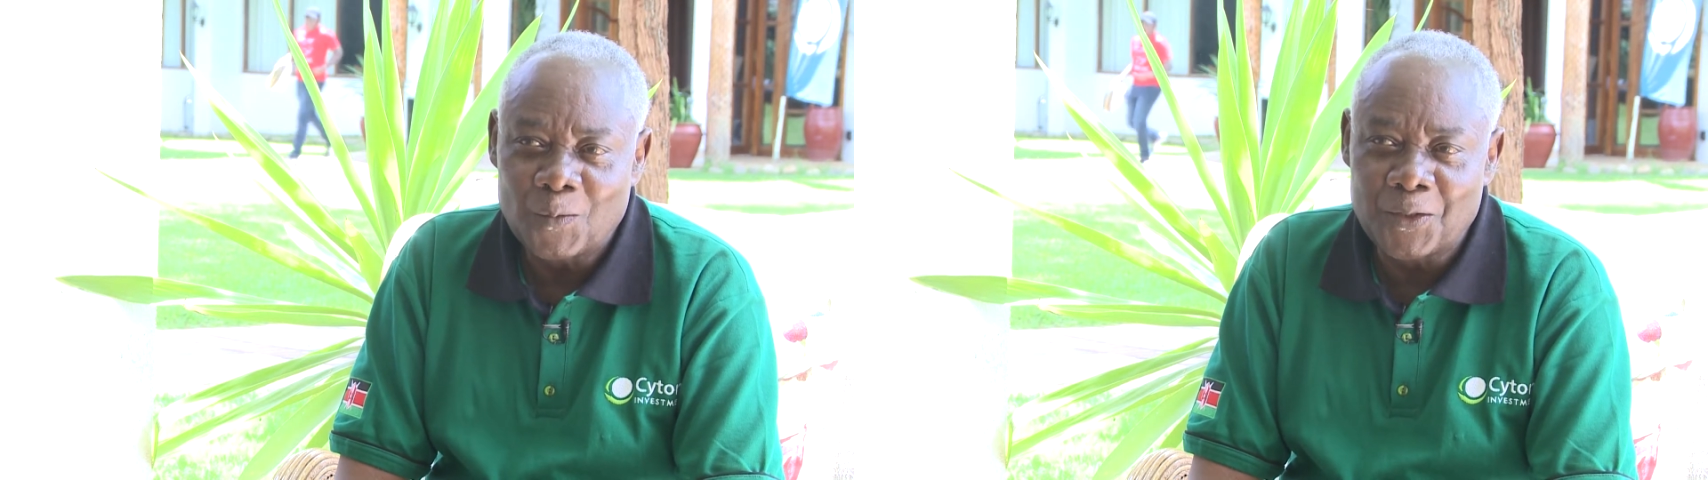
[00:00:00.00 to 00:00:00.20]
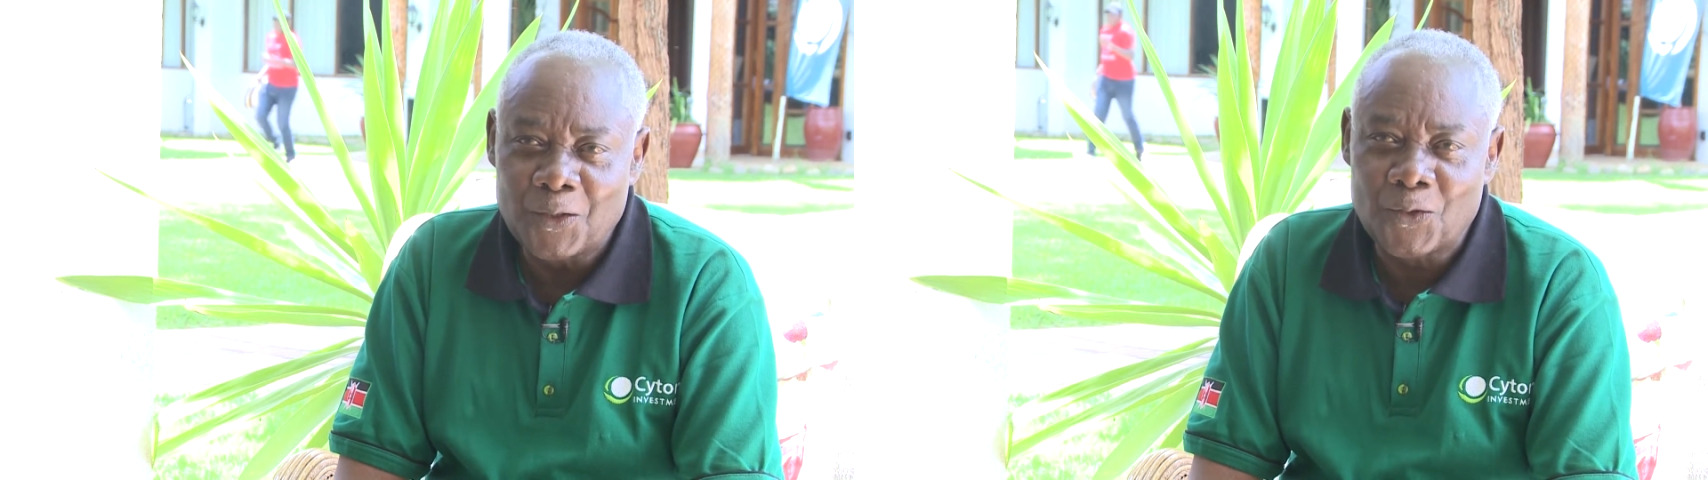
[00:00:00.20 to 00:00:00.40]

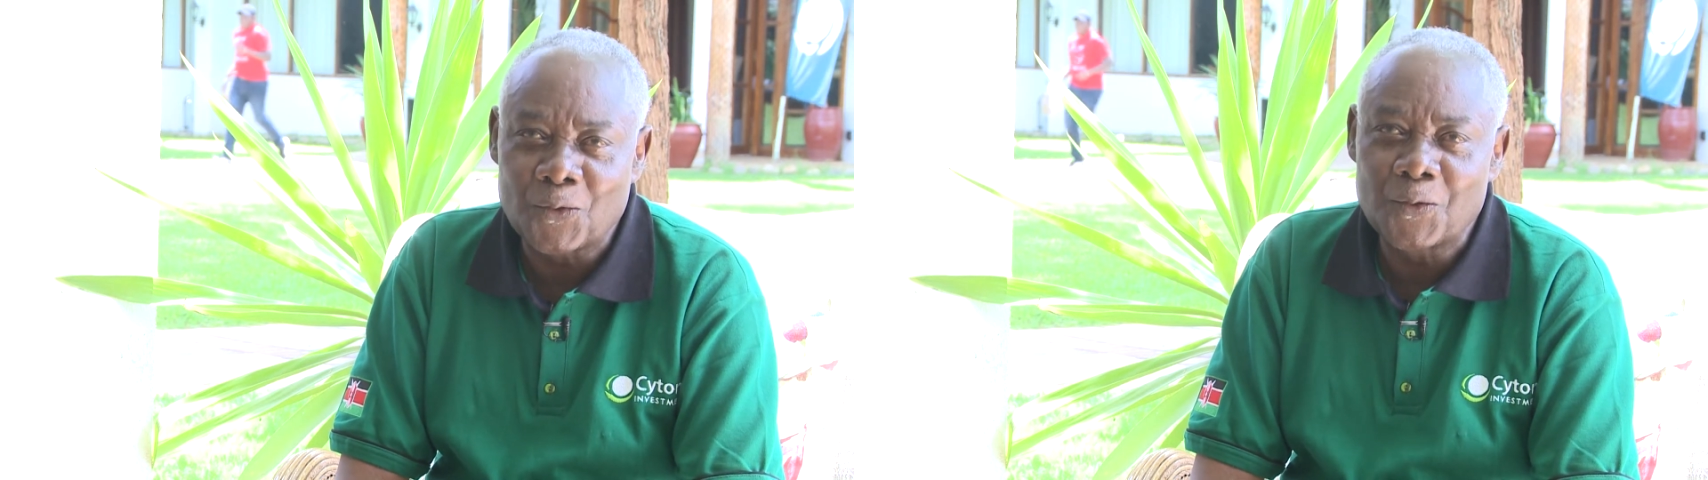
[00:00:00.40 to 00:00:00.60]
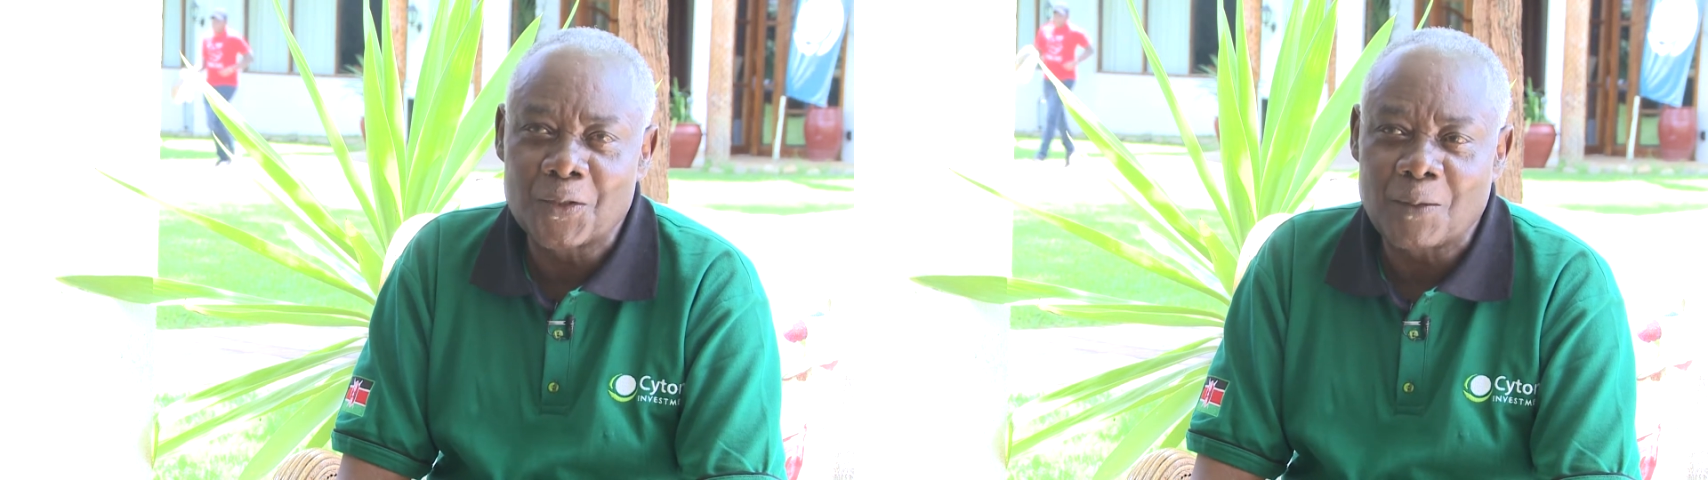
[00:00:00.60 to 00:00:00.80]
We
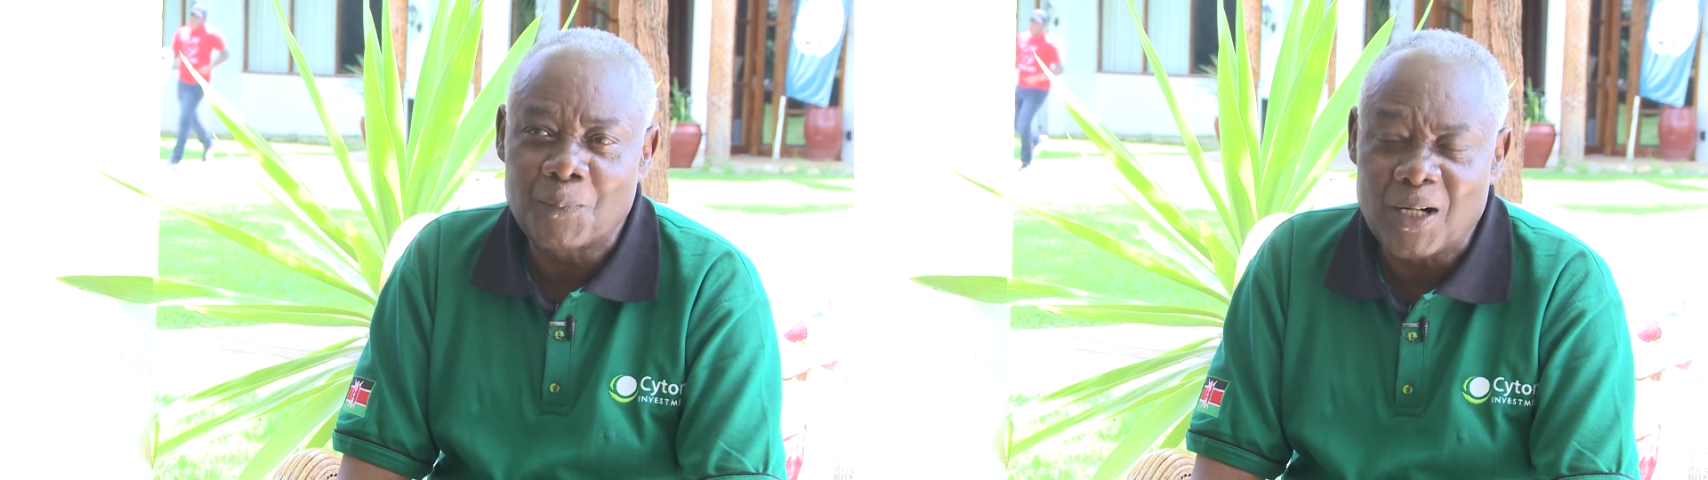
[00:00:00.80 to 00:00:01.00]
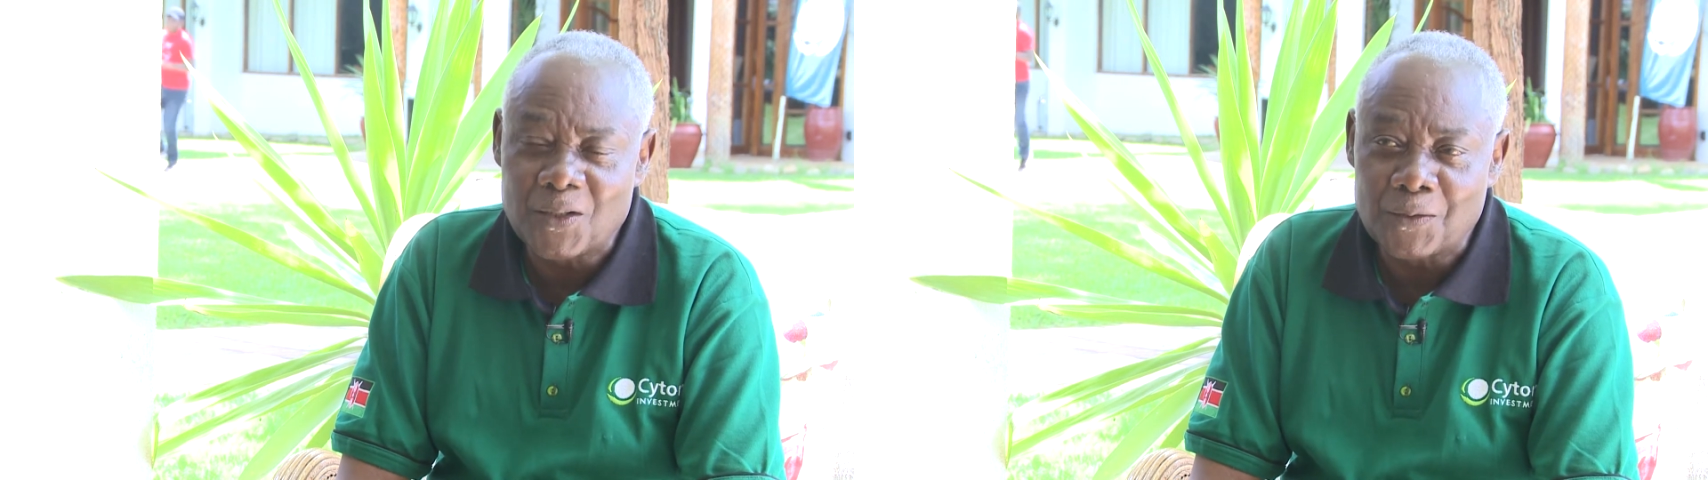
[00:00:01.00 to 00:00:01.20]
withdrew a
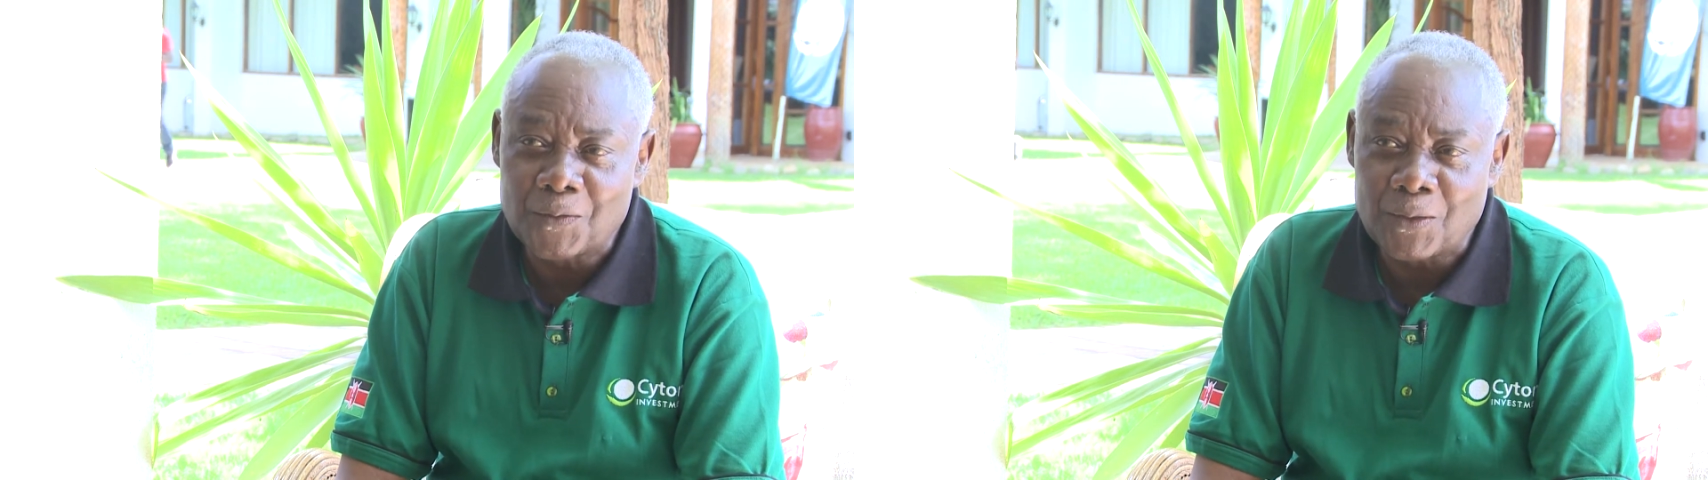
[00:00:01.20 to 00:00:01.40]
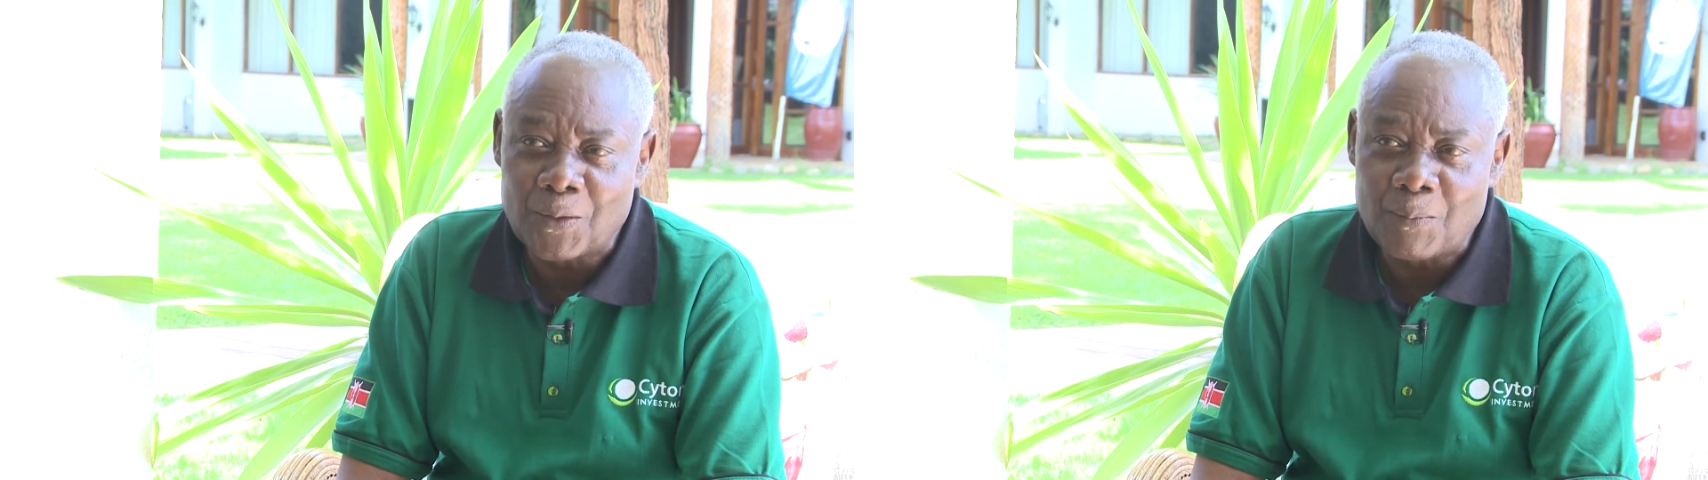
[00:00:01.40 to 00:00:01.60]
part
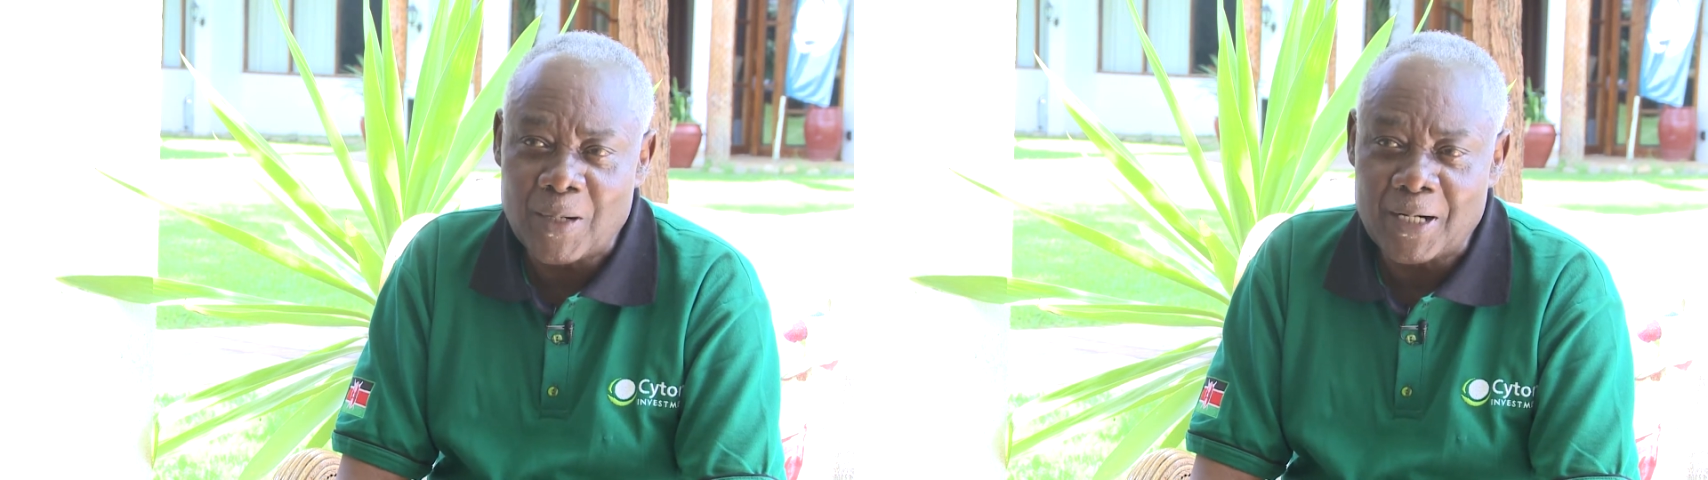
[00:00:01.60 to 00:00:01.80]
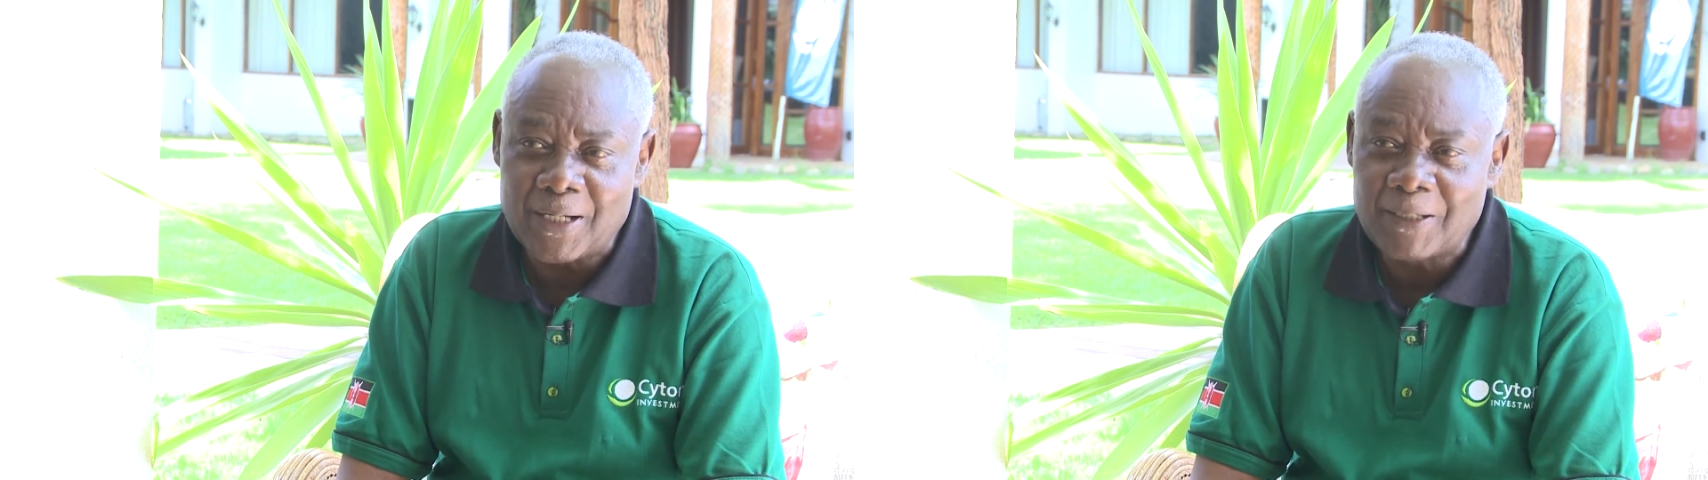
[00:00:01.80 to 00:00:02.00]
of our
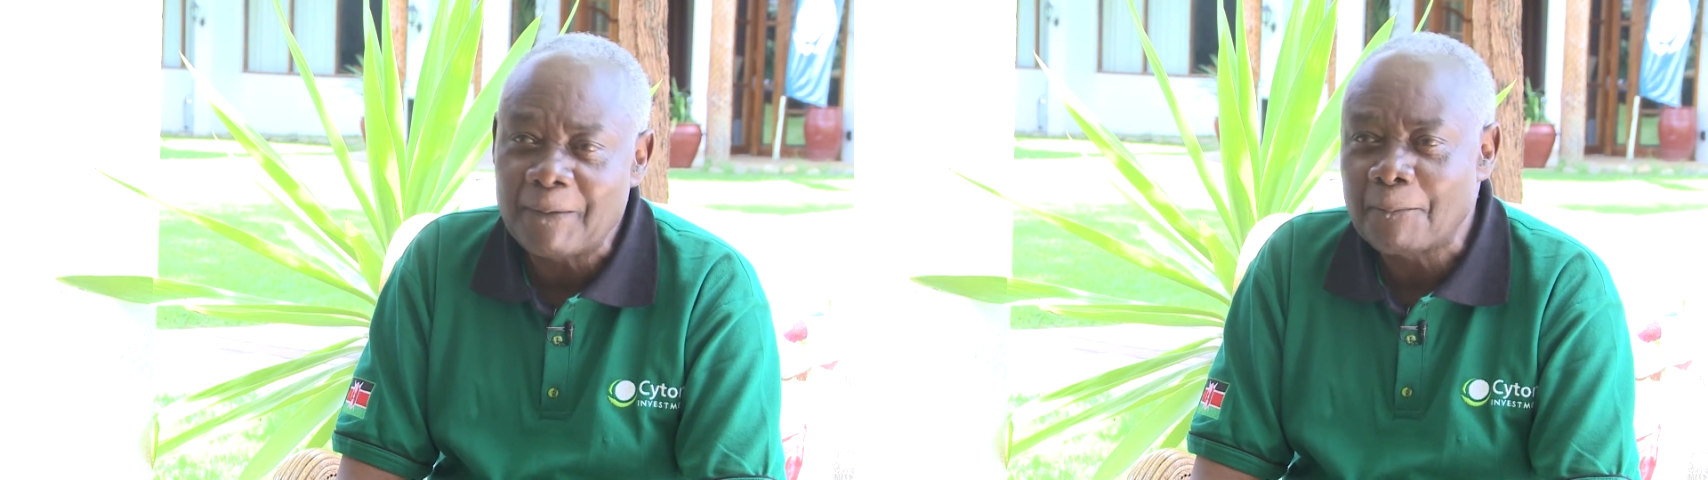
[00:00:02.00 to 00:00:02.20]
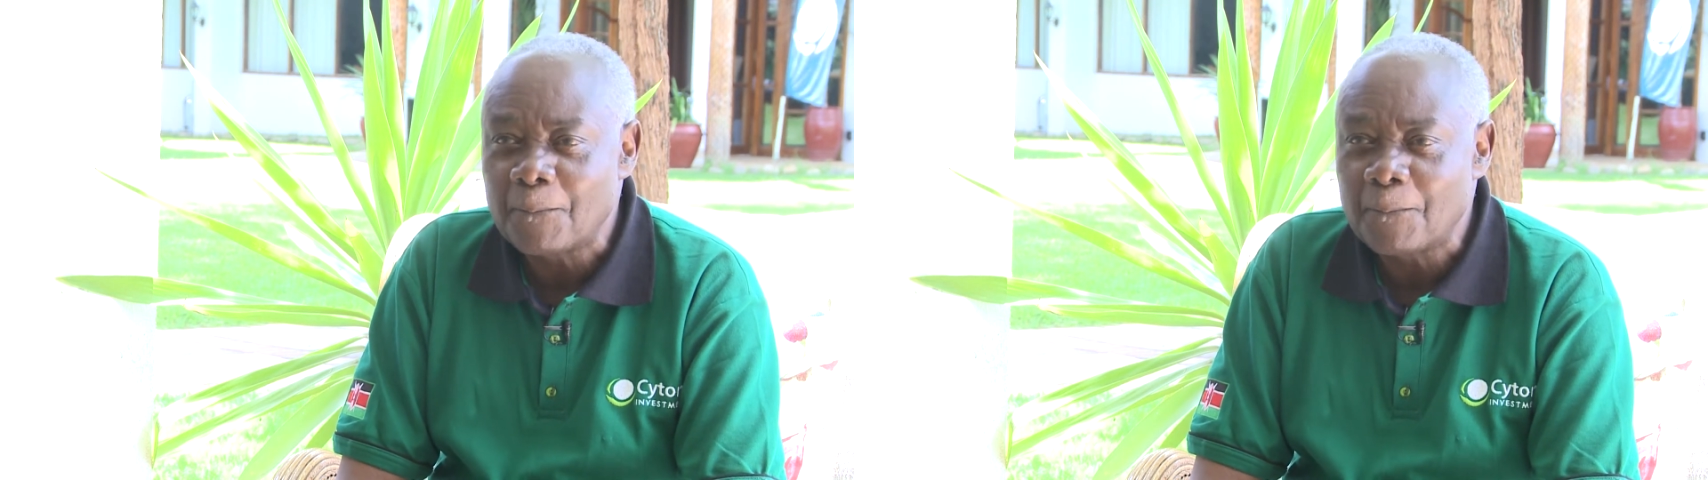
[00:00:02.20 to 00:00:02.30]
money.